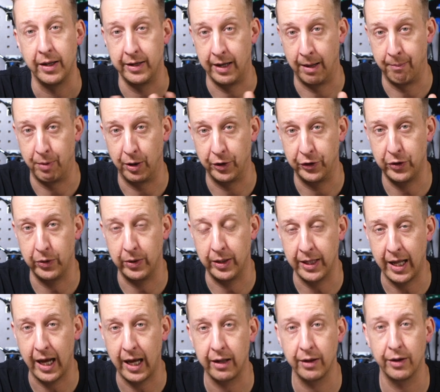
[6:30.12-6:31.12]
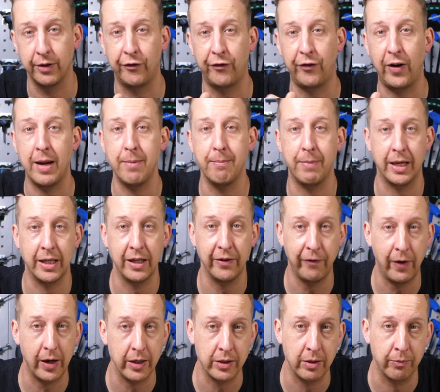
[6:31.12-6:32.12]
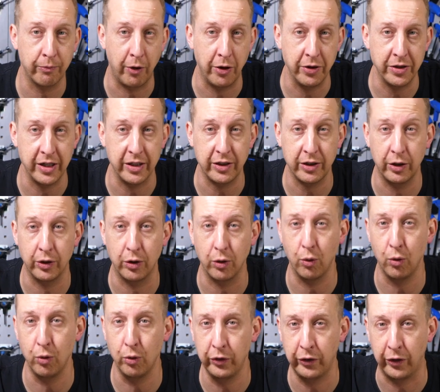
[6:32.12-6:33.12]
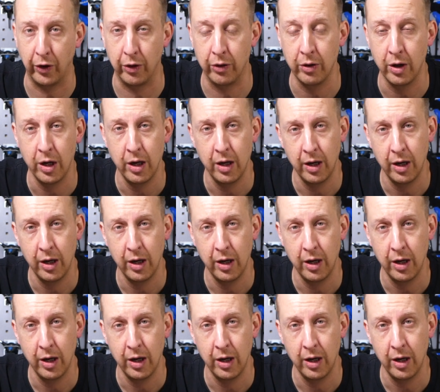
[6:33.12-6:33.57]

Now by doing that, the frame manufacturing process could also